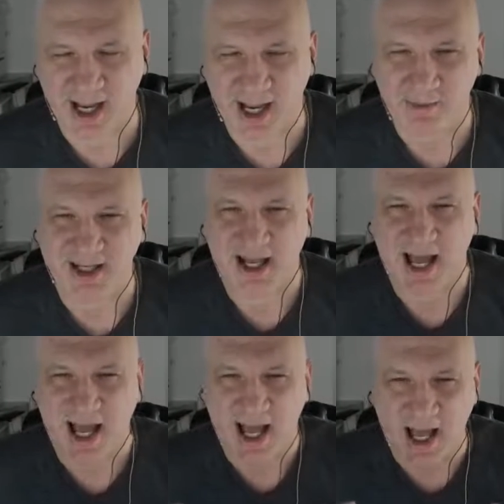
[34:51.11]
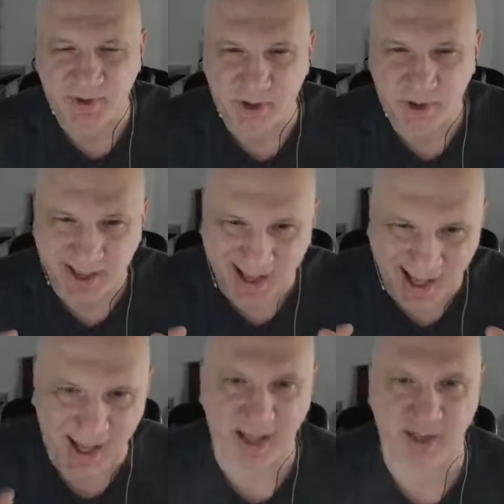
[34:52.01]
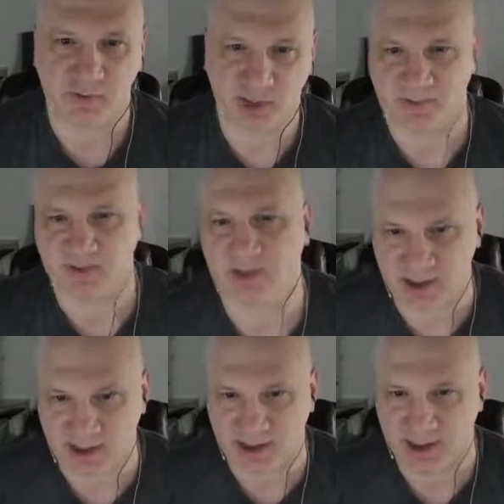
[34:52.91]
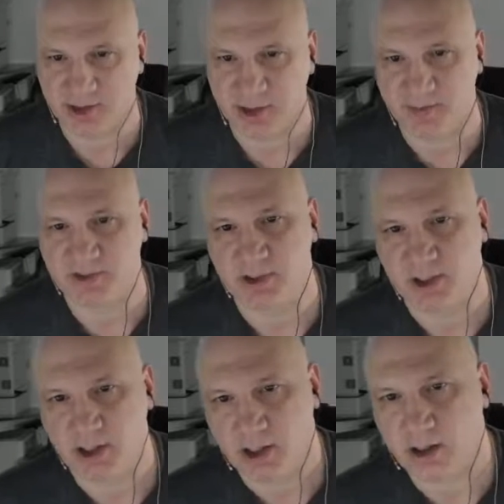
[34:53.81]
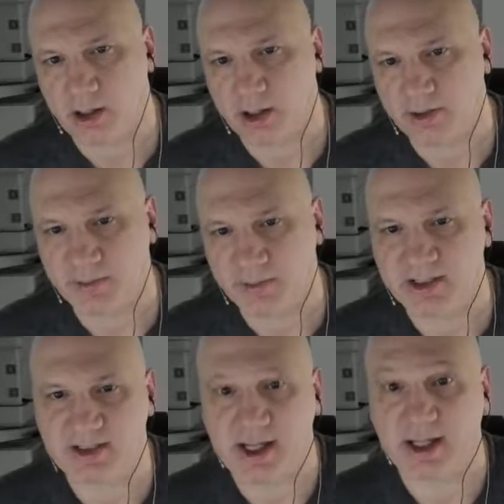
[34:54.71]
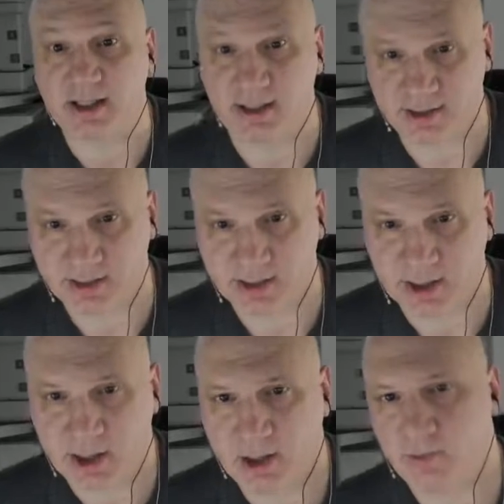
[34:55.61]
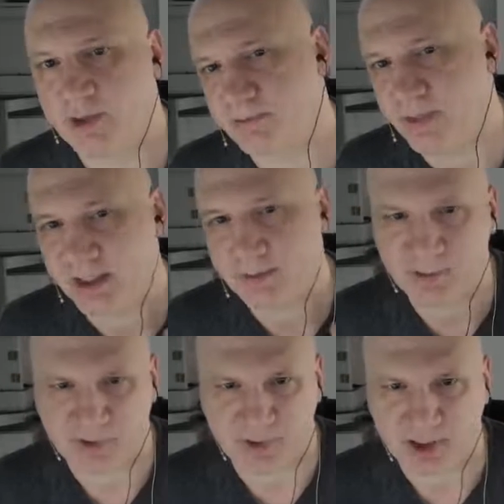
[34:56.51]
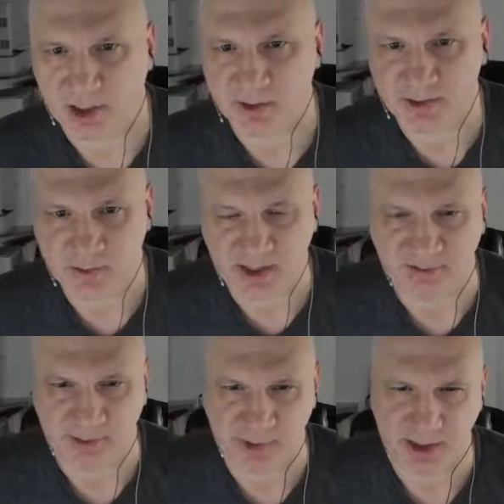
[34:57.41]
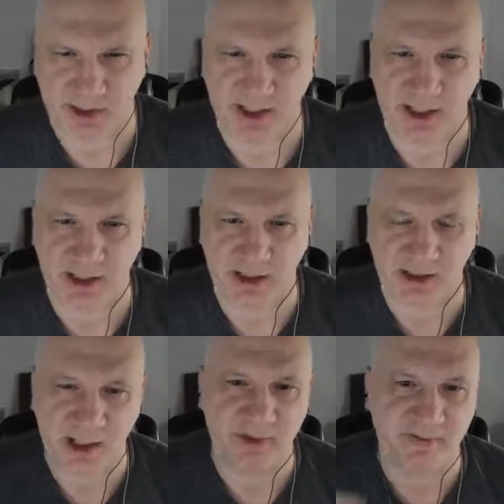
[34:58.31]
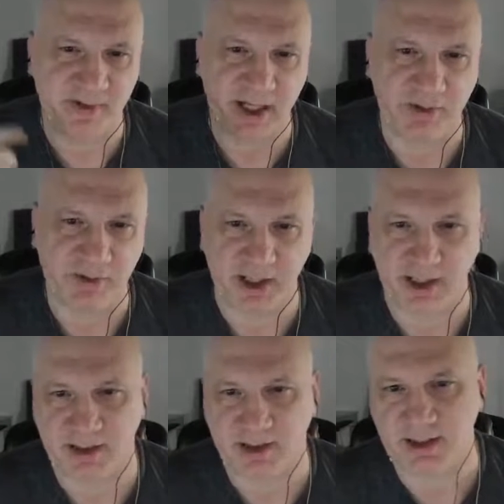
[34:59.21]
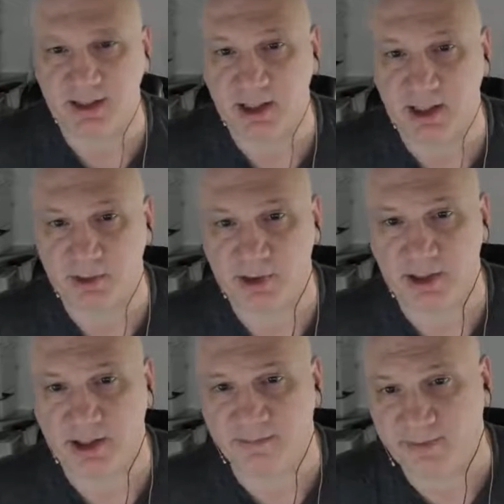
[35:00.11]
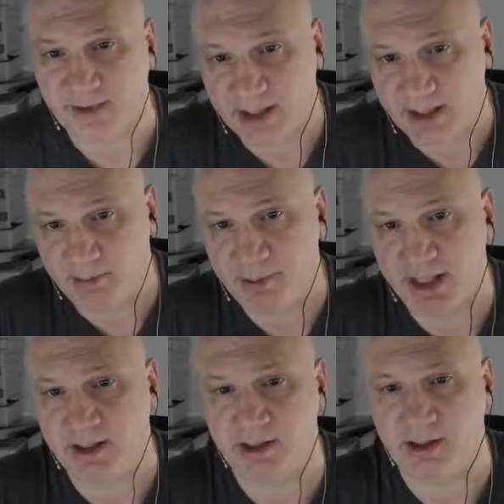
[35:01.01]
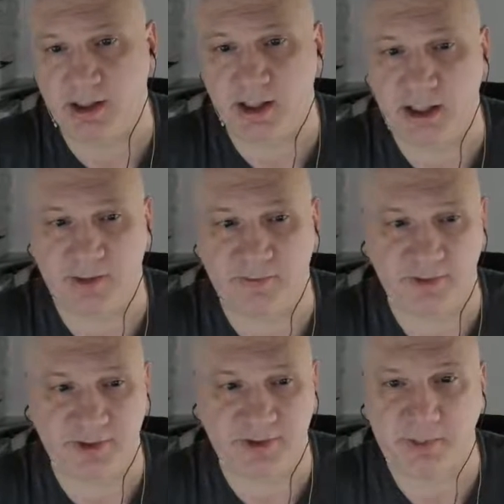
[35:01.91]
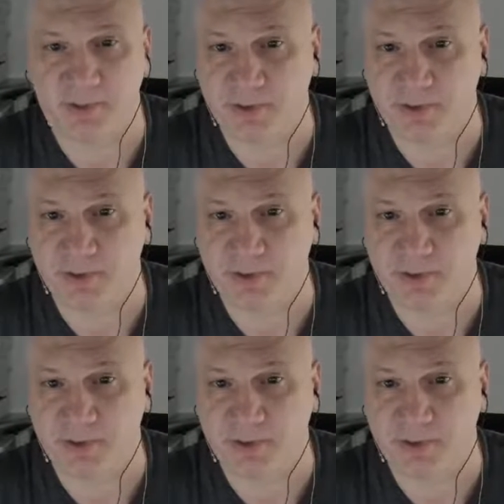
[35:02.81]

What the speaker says: AMD absolutely ass rapes the Intel chips are the PCI lanes, which many people think, oh, it's irrelevant, but the number of lanes you get dictate the number of independent, for example,